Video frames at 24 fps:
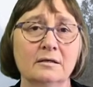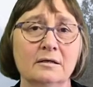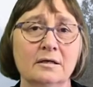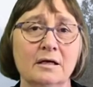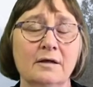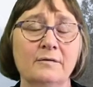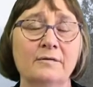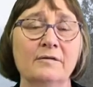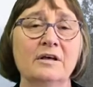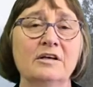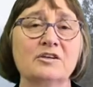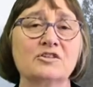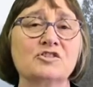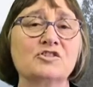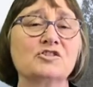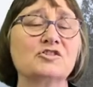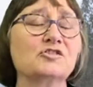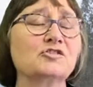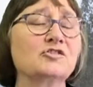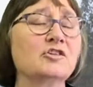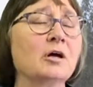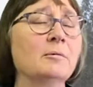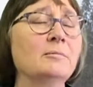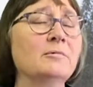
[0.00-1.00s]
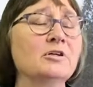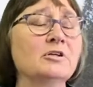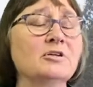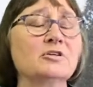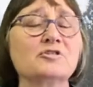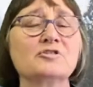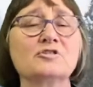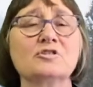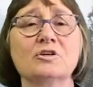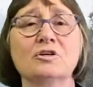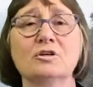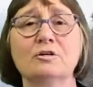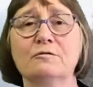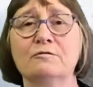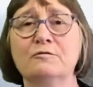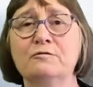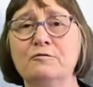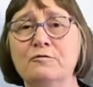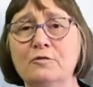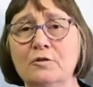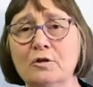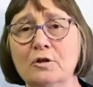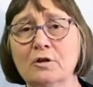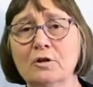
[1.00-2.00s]
and their stomachs are
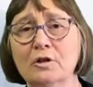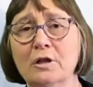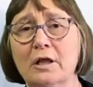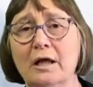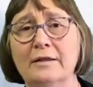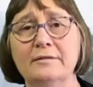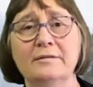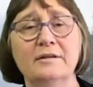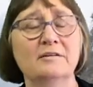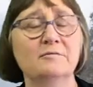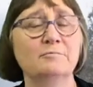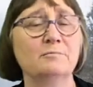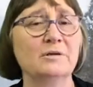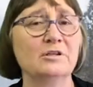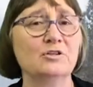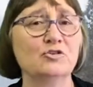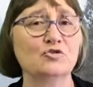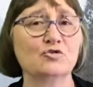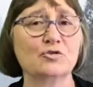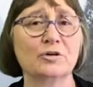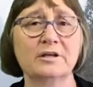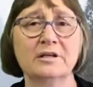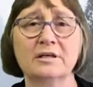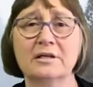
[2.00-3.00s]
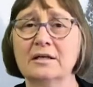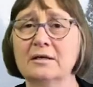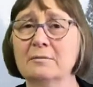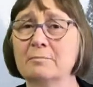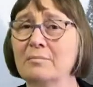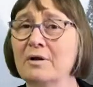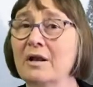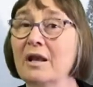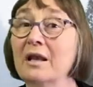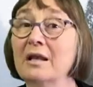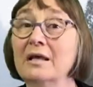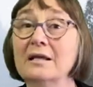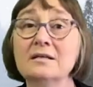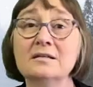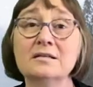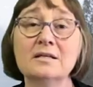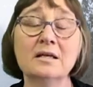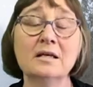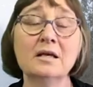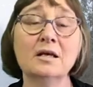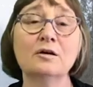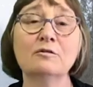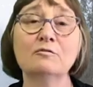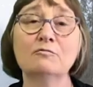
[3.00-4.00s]
full, and they've been drinking
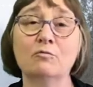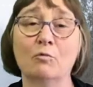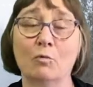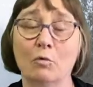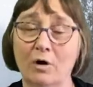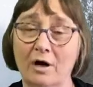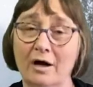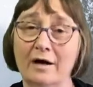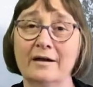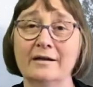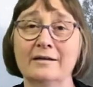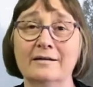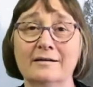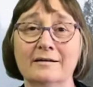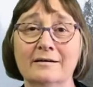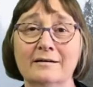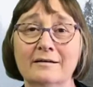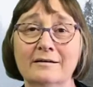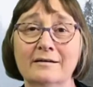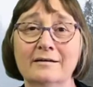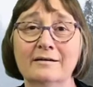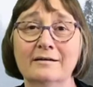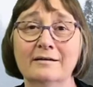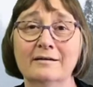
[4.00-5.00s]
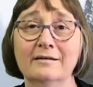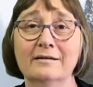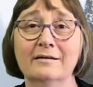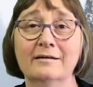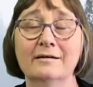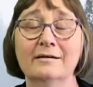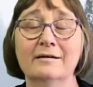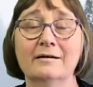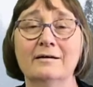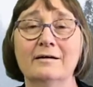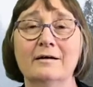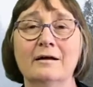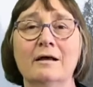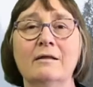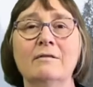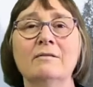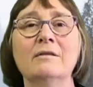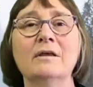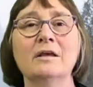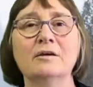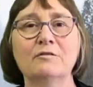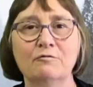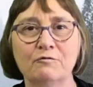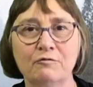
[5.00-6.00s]
plenty of wine, and
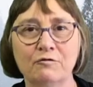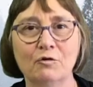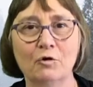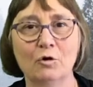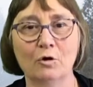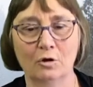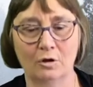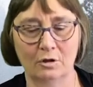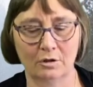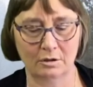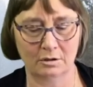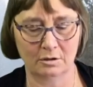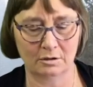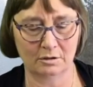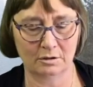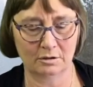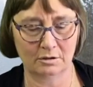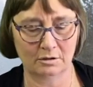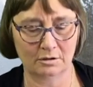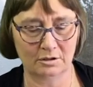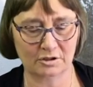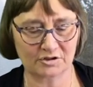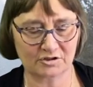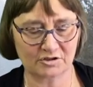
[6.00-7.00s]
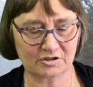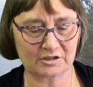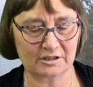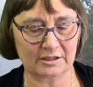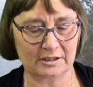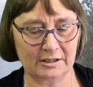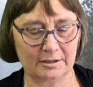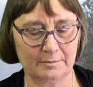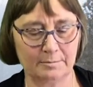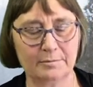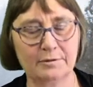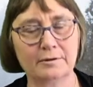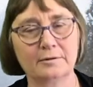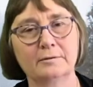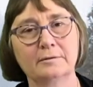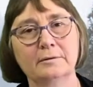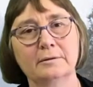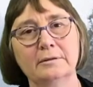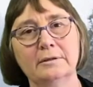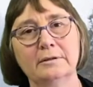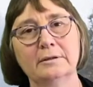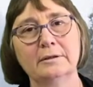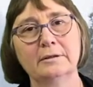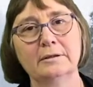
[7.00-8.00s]
they fall asleep.
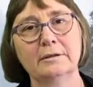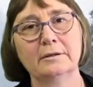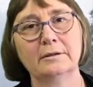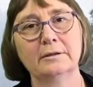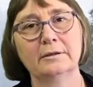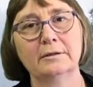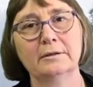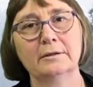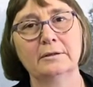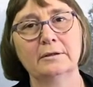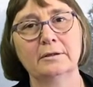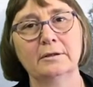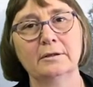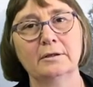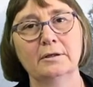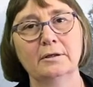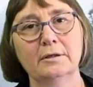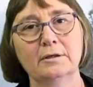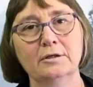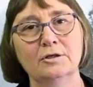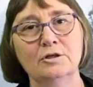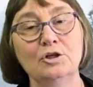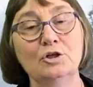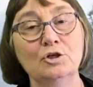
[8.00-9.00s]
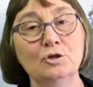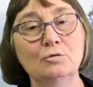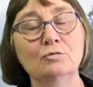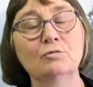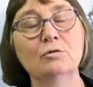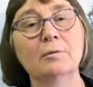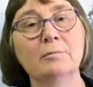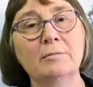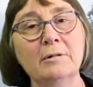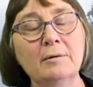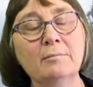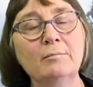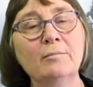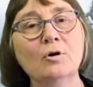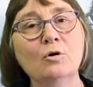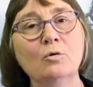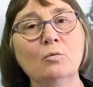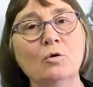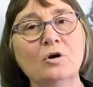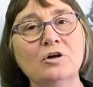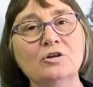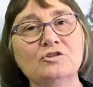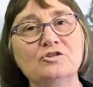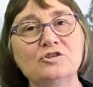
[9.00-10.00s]
Do you remember
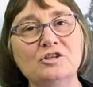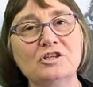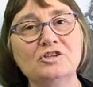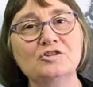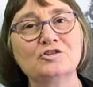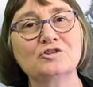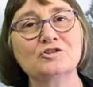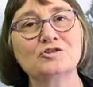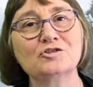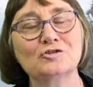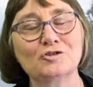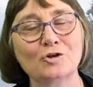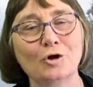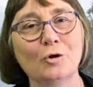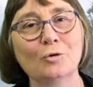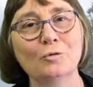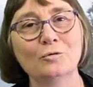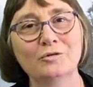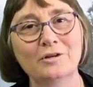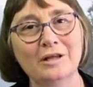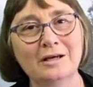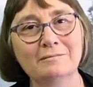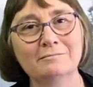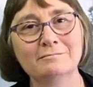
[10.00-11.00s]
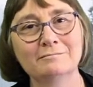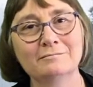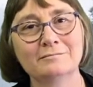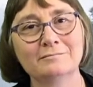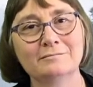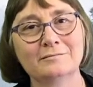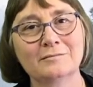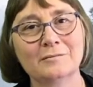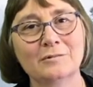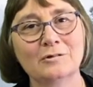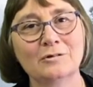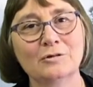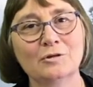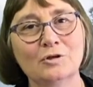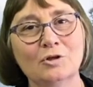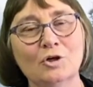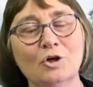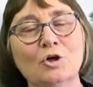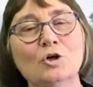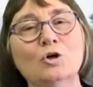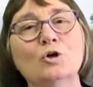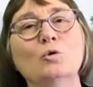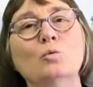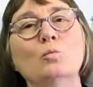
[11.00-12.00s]
what Jesus told them?
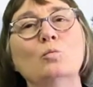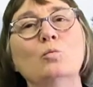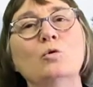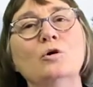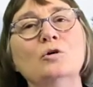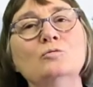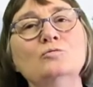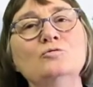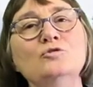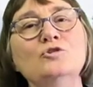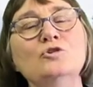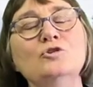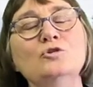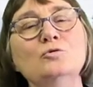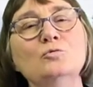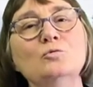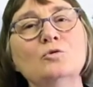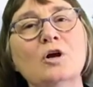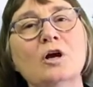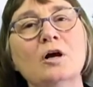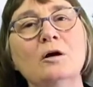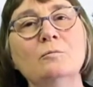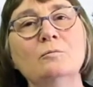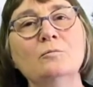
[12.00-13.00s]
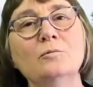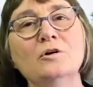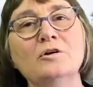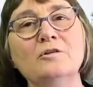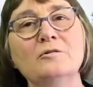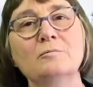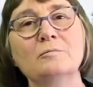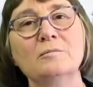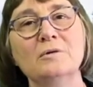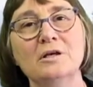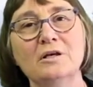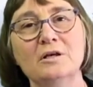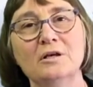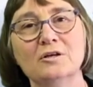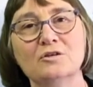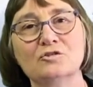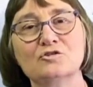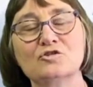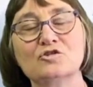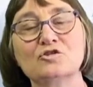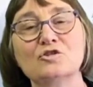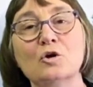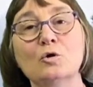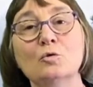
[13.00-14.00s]
Won't you come with me
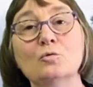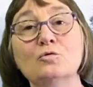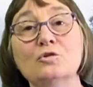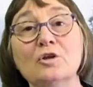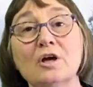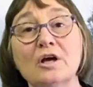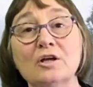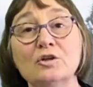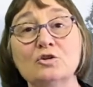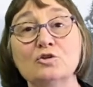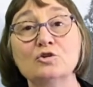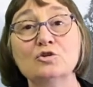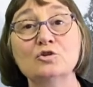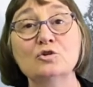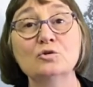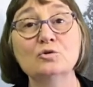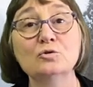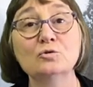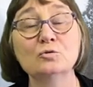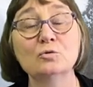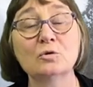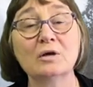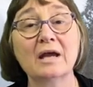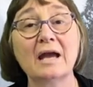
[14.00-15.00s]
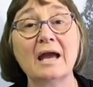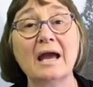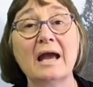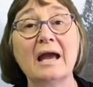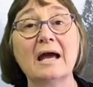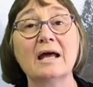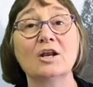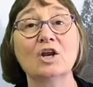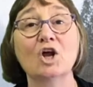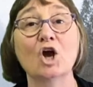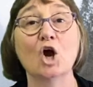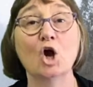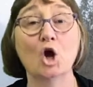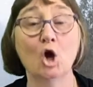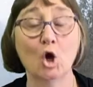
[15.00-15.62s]
so that you can